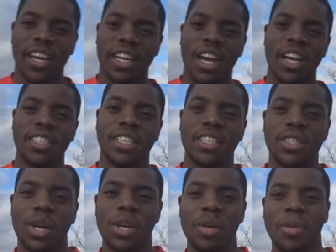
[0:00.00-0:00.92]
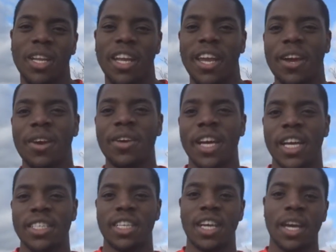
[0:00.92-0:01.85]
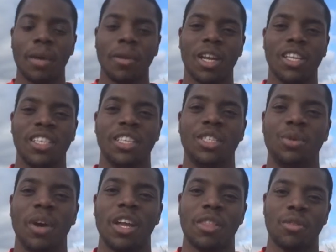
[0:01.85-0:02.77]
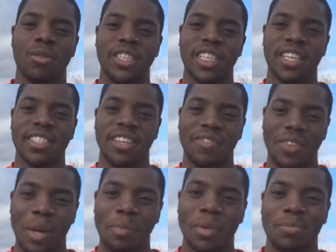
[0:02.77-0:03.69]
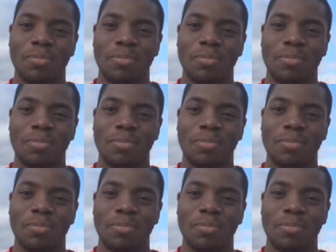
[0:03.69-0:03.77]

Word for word: Hey guys, it's Dare Obidi here, and today I'm going to teach you how to 360 flip.